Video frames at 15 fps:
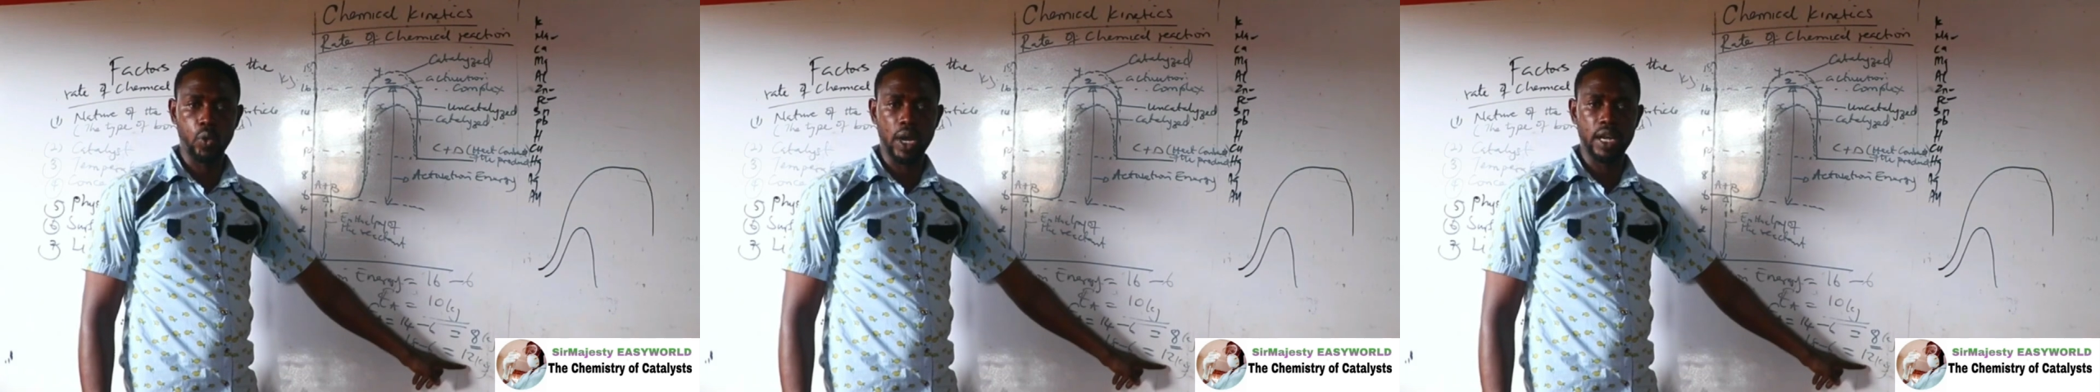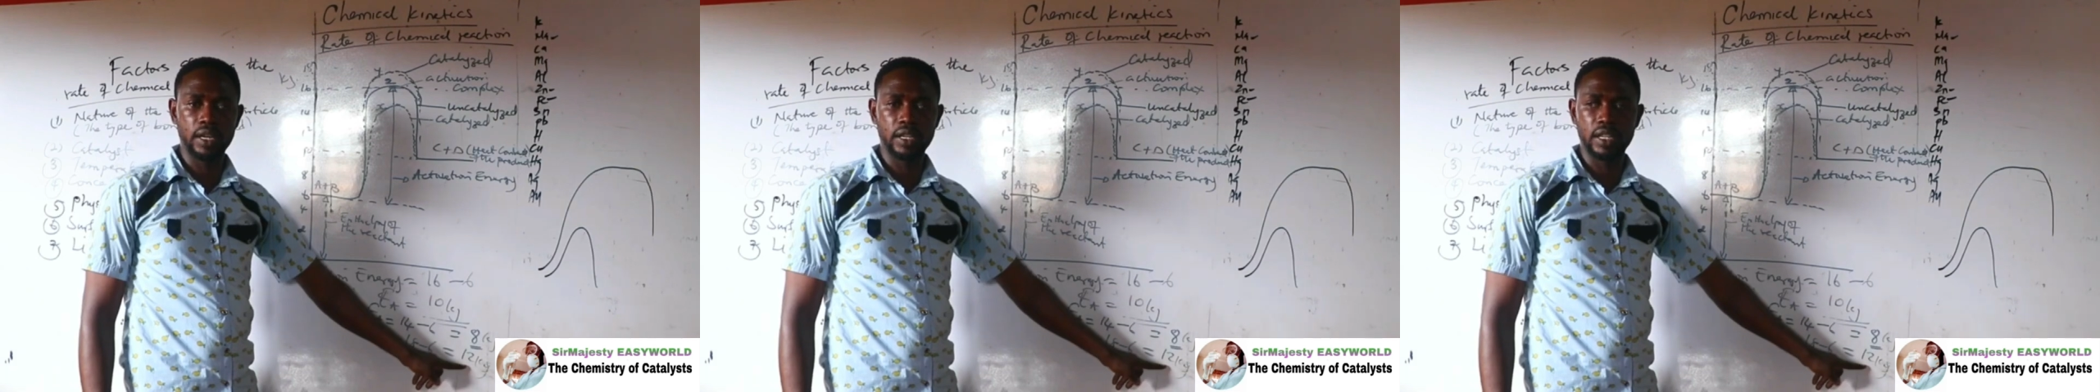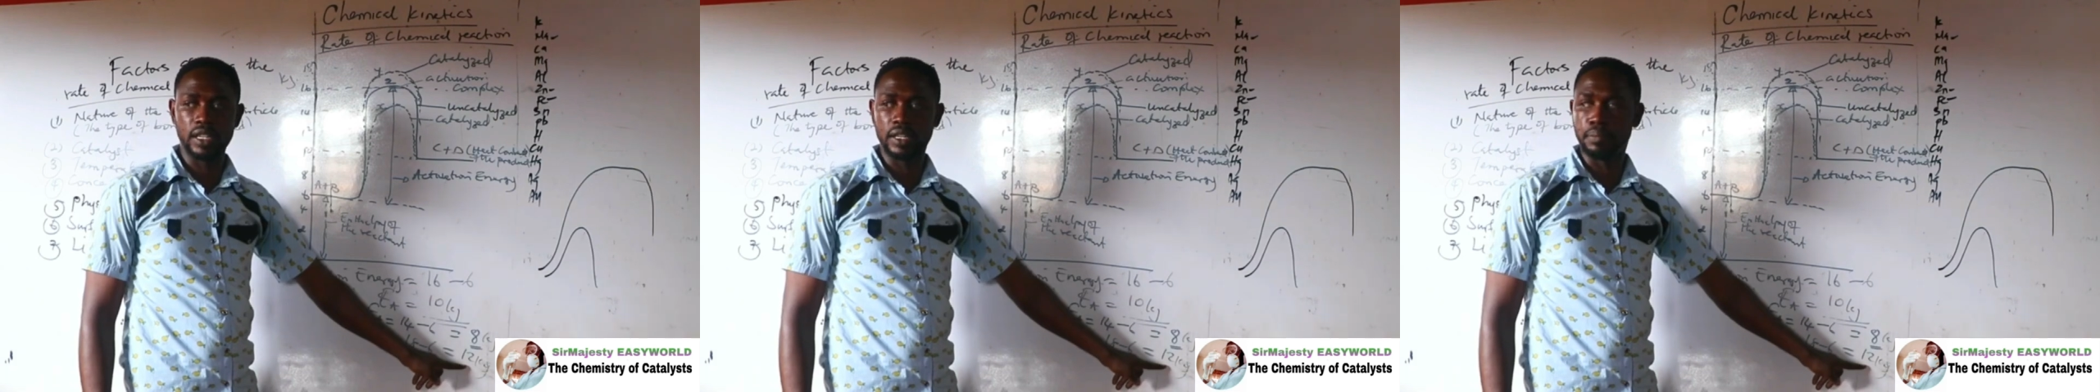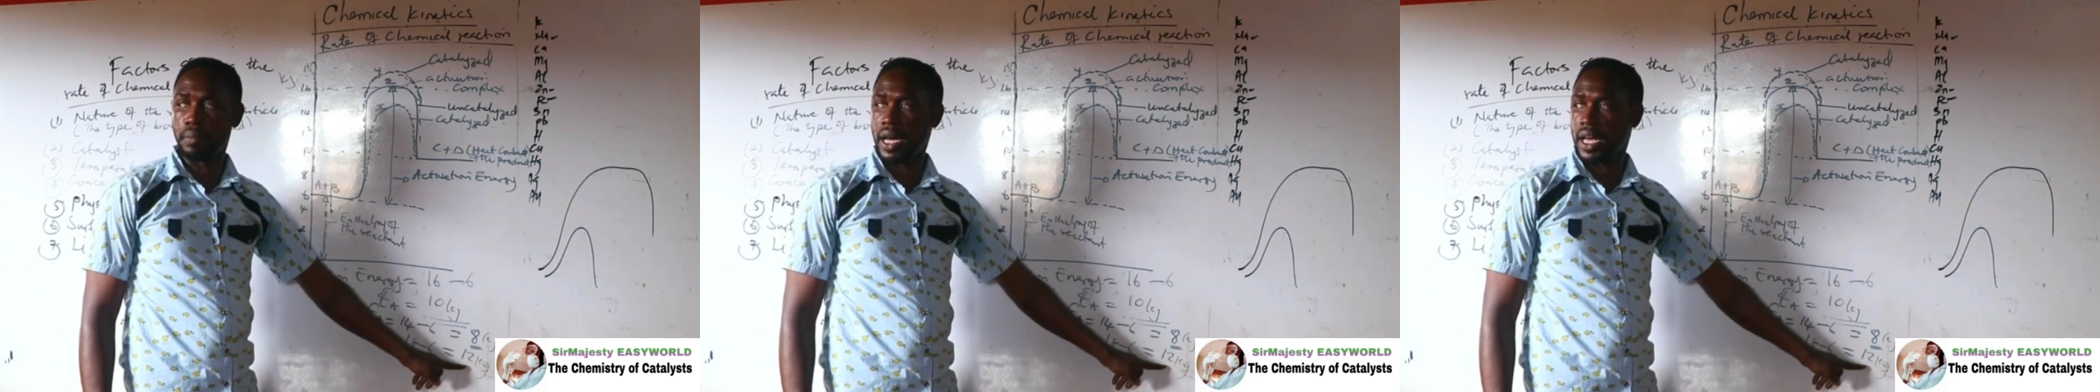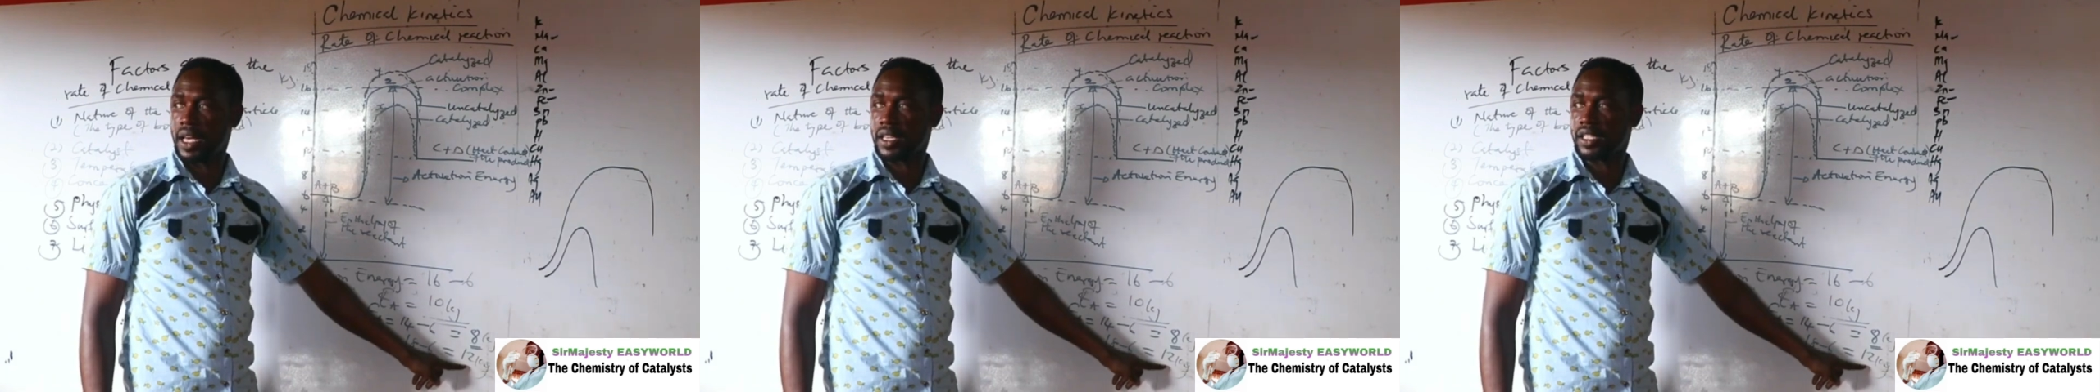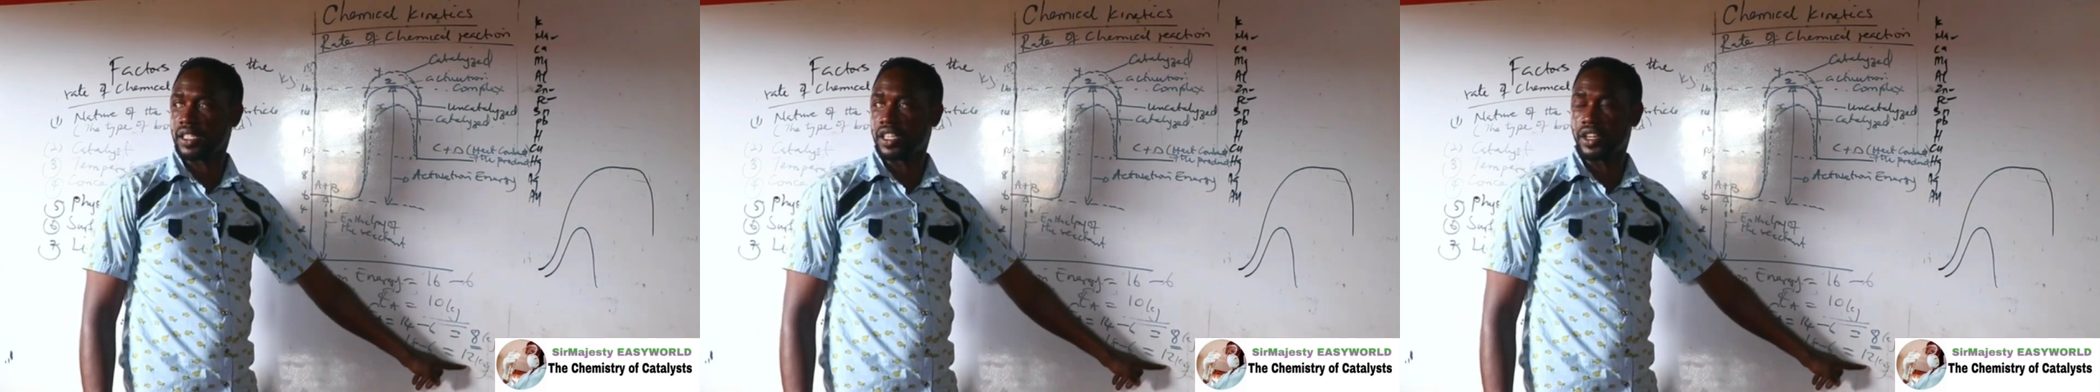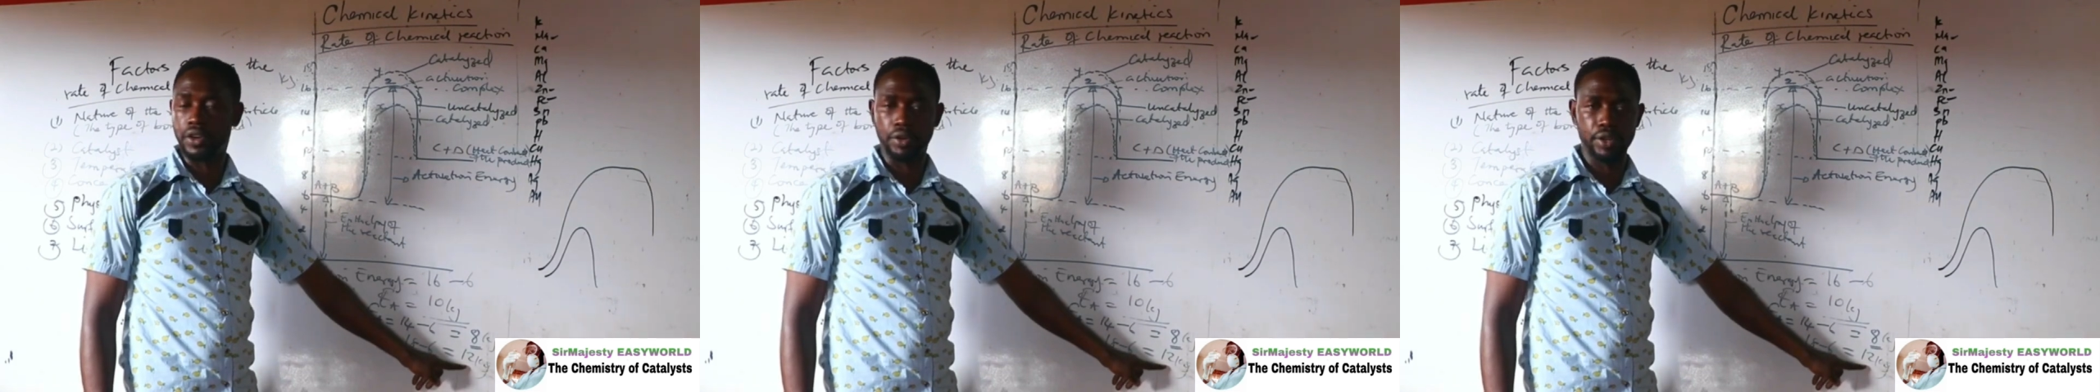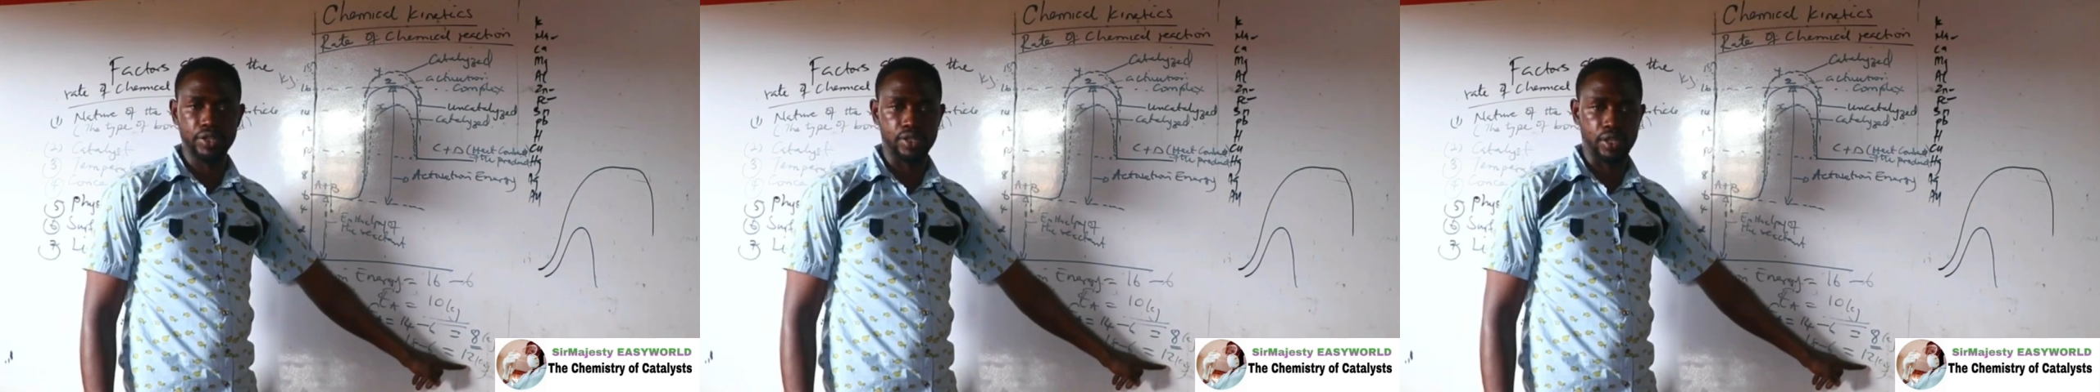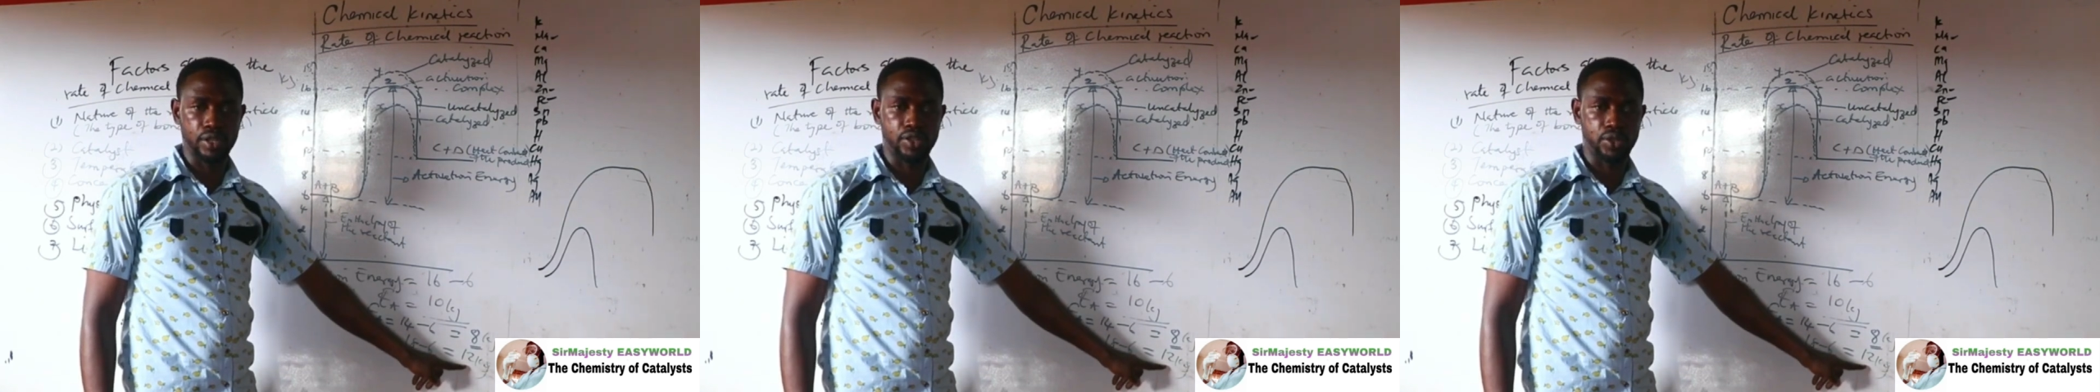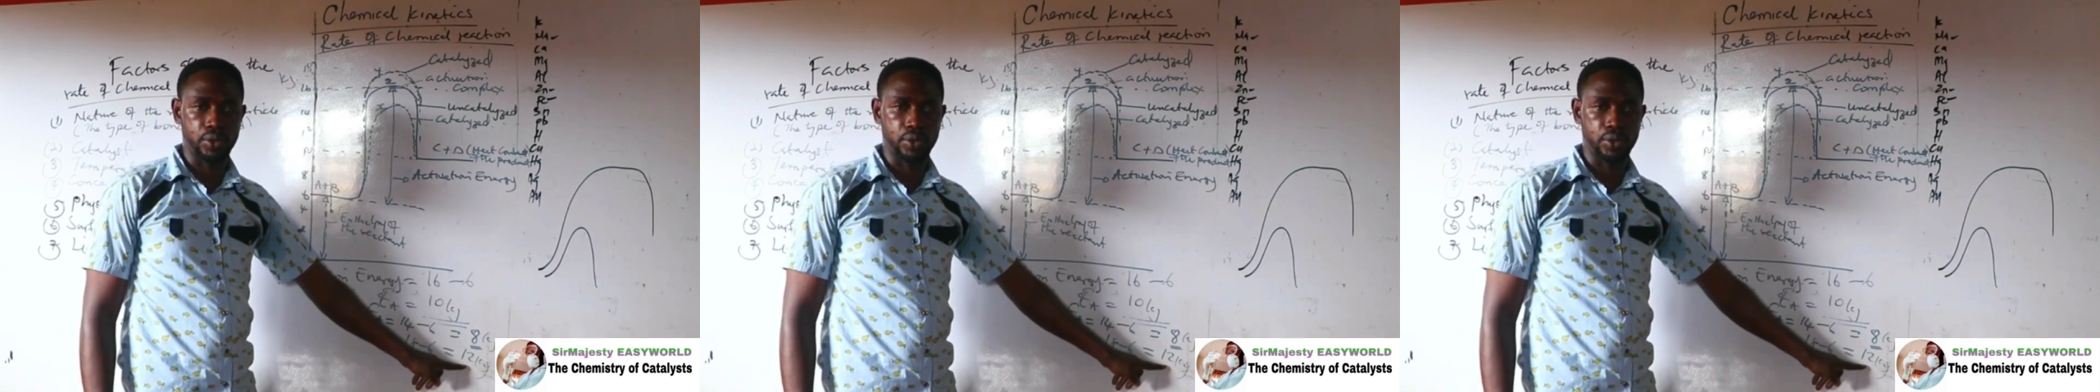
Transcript: when the mass increases